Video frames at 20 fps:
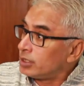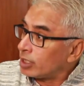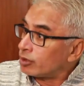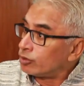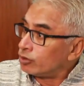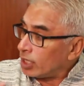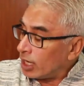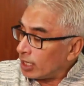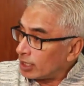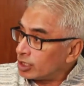They
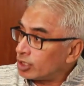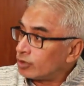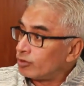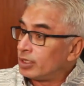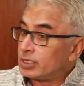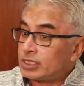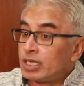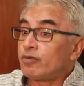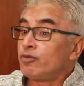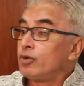could
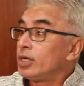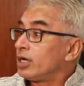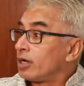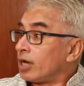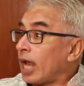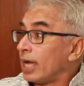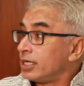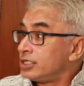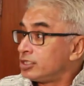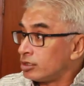articulate. They were
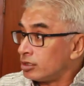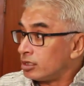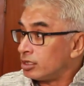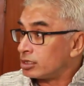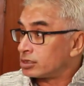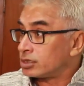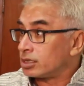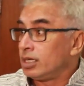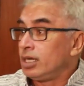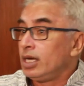
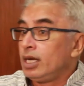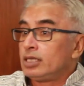writers.